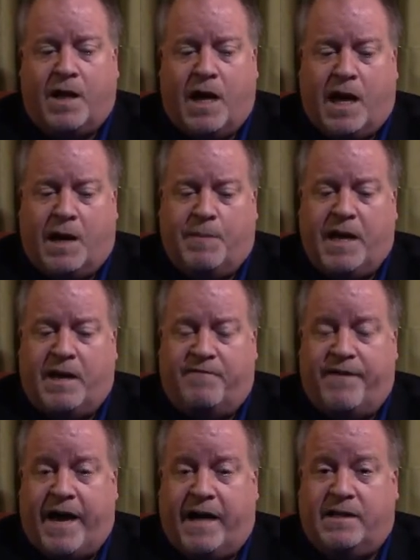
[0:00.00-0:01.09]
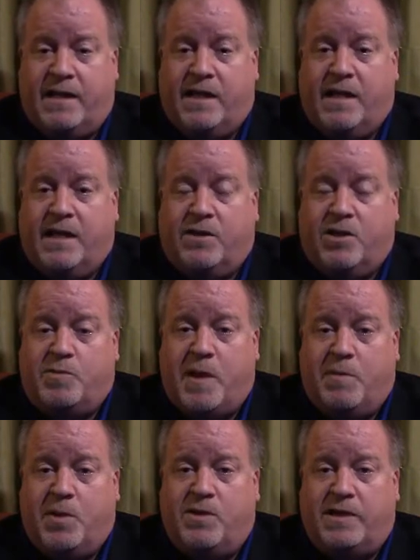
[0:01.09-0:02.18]
And in fact, those
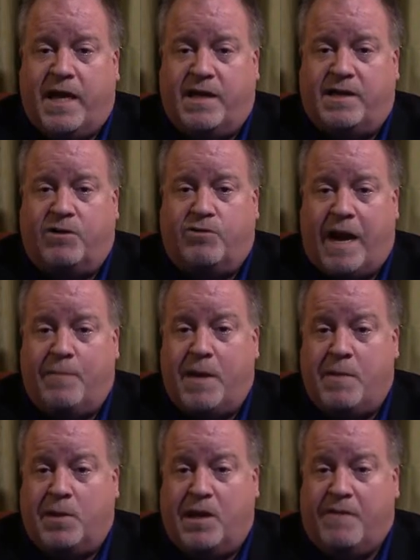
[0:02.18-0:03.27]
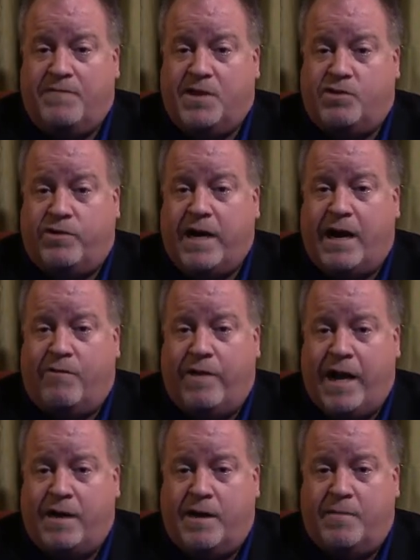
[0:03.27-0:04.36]
people who tend to grab people off the street at
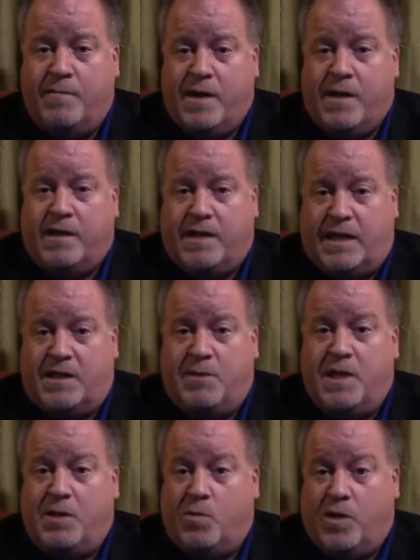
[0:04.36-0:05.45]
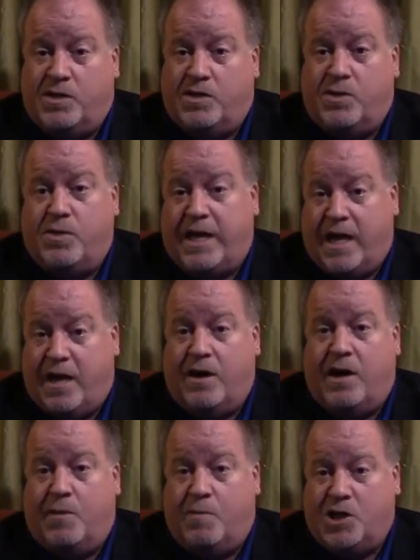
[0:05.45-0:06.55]
random tend to be the ones who, again,
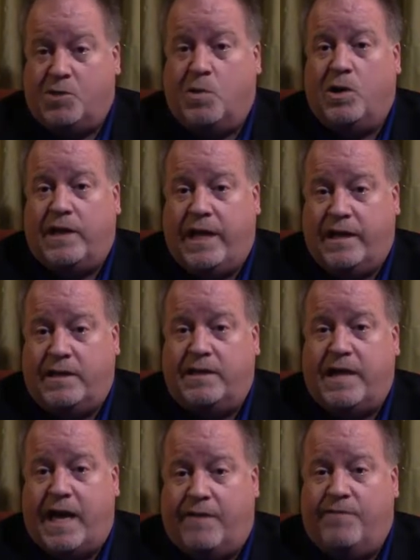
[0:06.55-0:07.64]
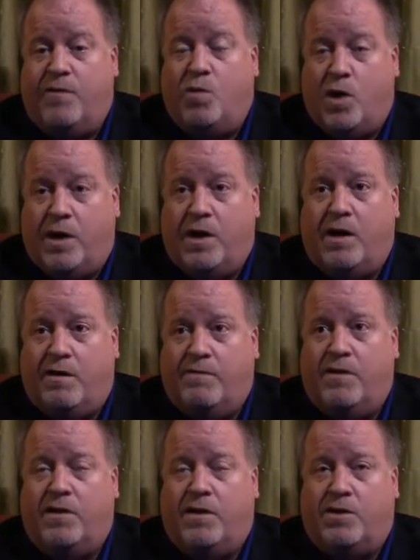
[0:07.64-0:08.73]
are much more likely to have one
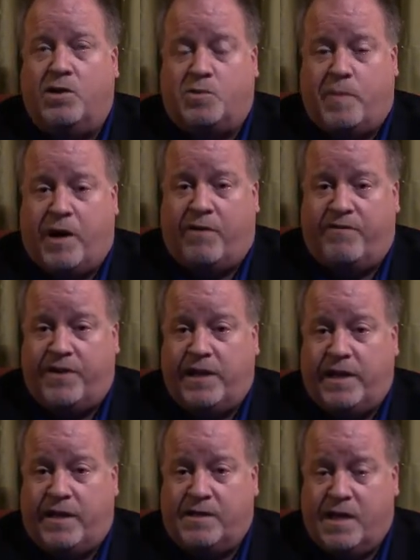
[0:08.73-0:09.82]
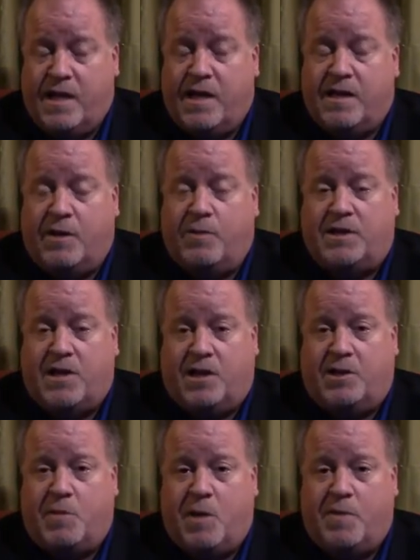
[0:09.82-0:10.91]
of those paraphilias that we
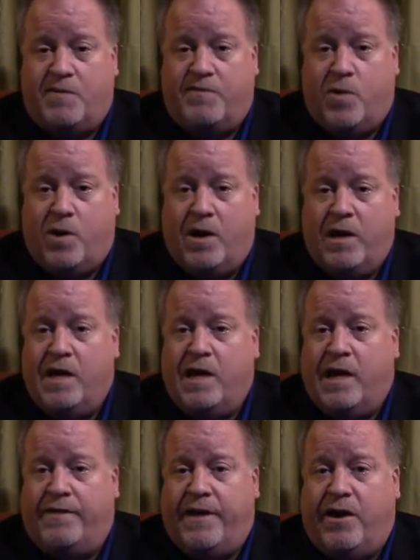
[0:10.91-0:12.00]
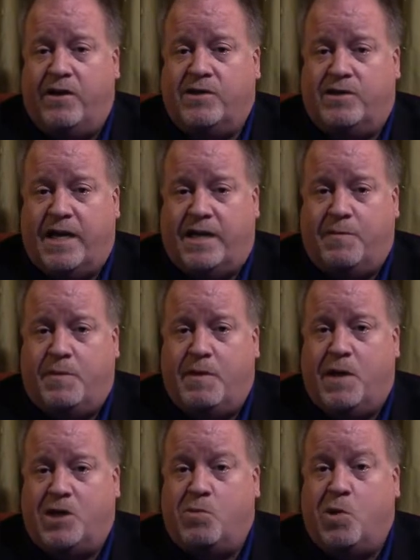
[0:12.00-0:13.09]
talked about before, and they also tend to be
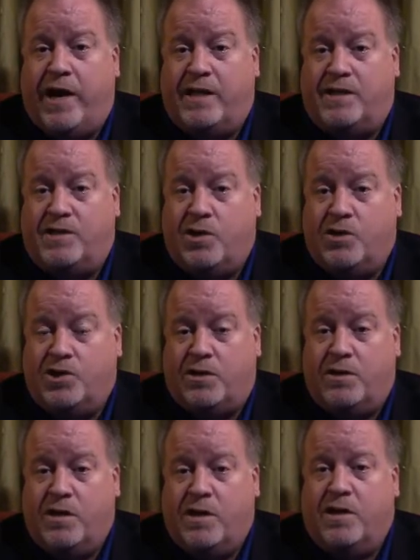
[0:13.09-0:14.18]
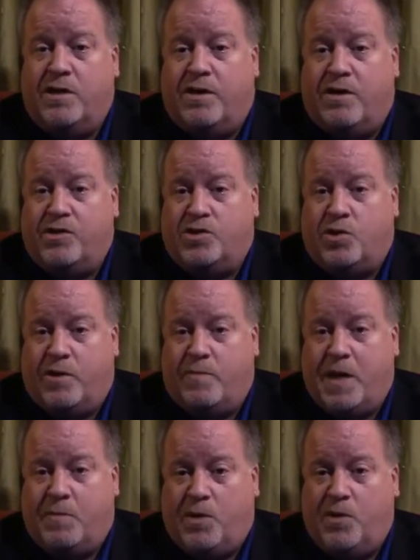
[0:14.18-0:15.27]
much more antisocial. They're the sort of
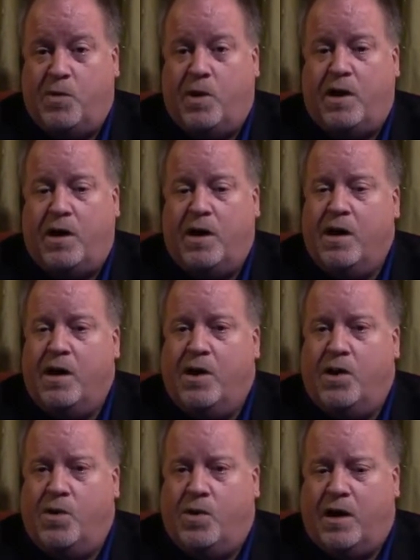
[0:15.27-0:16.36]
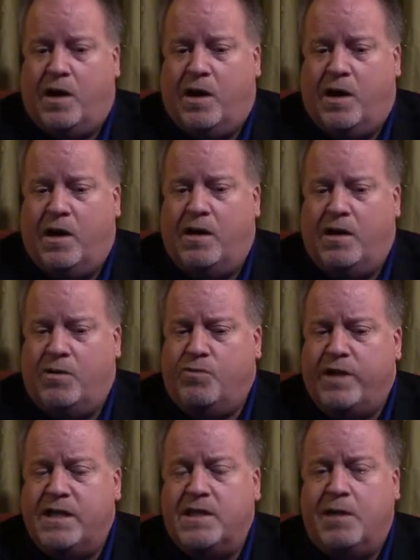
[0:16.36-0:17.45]
people who are
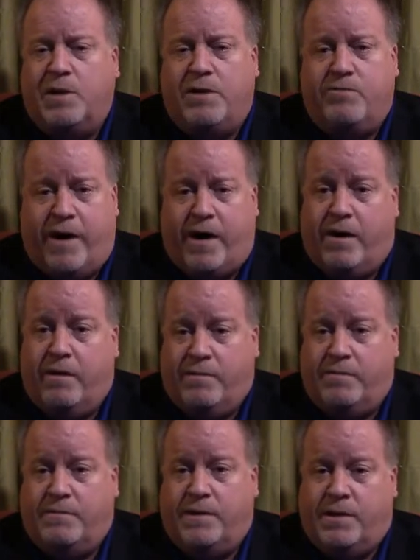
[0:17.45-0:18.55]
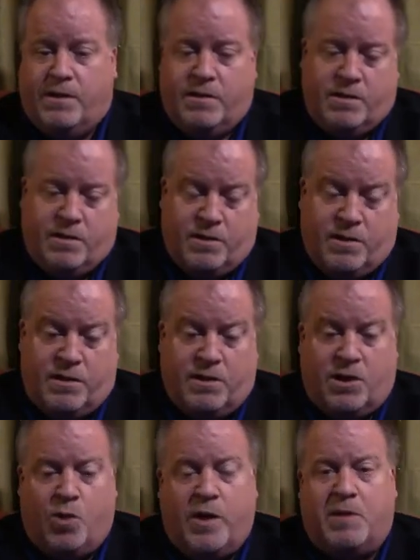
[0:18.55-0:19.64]
reasonably rare.
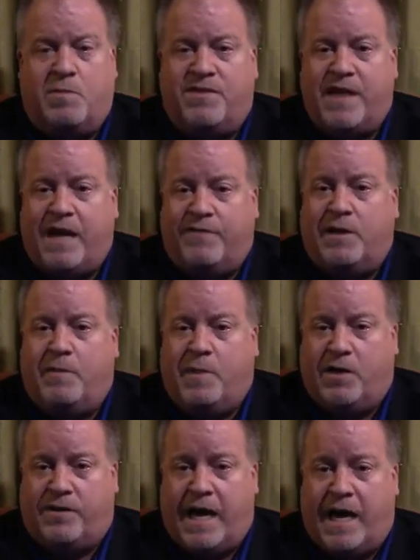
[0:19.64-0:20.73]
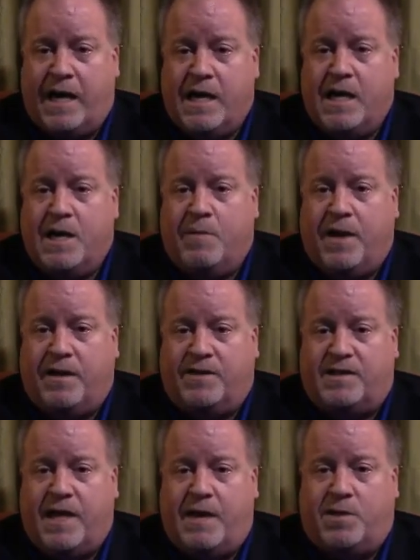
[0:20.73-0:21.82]
We can be thankful about that, but at
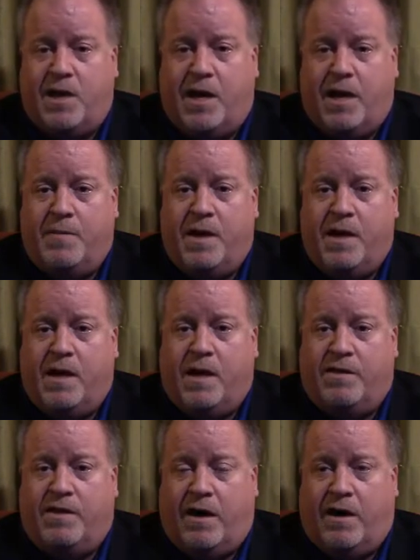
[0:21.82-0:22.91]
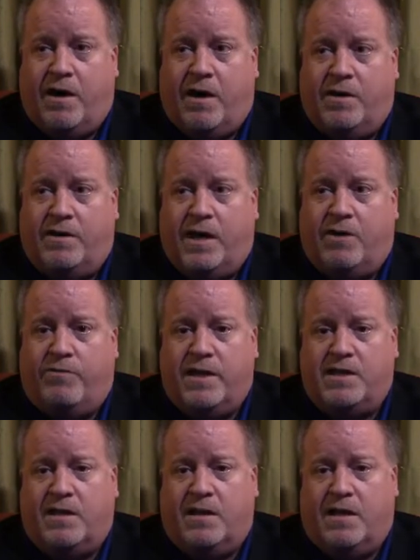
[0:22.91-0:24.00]
the same time, their
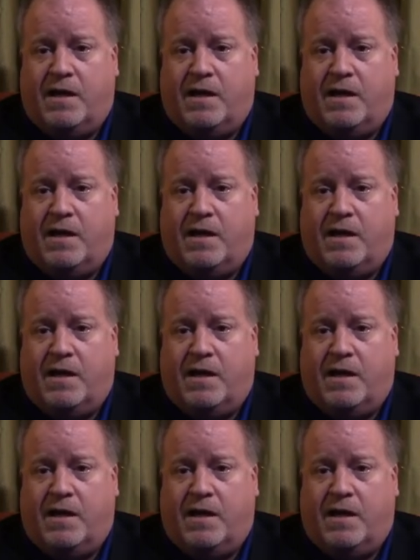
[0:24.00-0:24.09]
risk